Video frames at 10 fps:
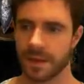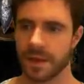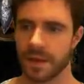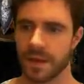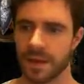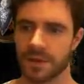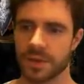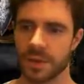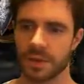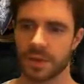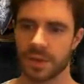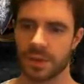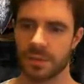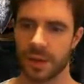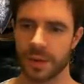Now, I don't think you can
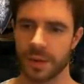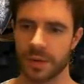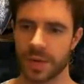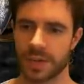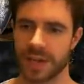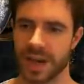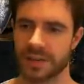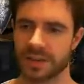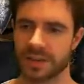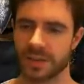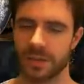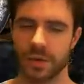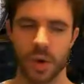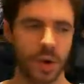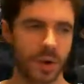parry the Great Axe, so I'm
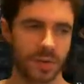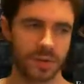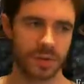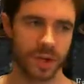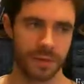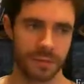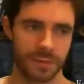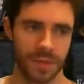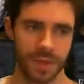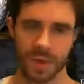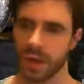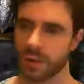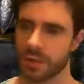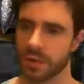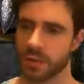not going to try. How are
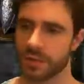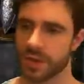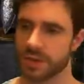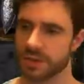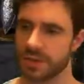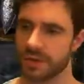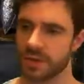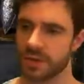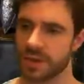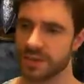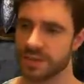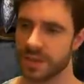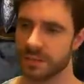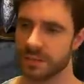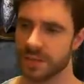you, Wolfinator? You having a good day today?
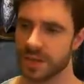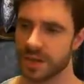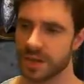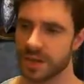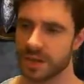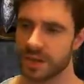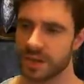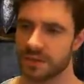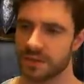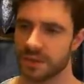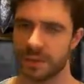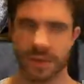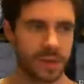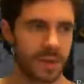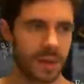Fill me
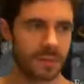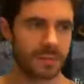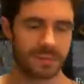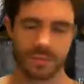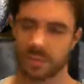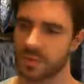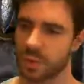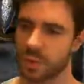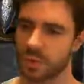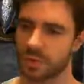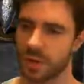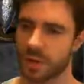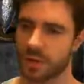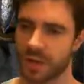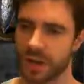in, man. Talk to me on the
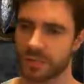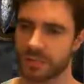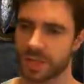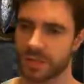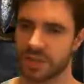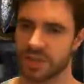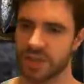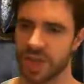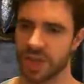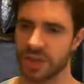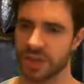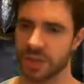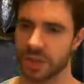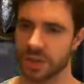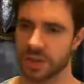chat. Keep me sane
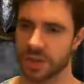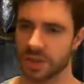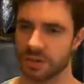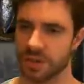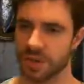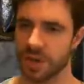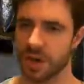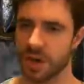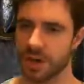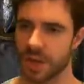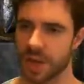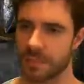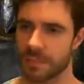during this incredibly hard game.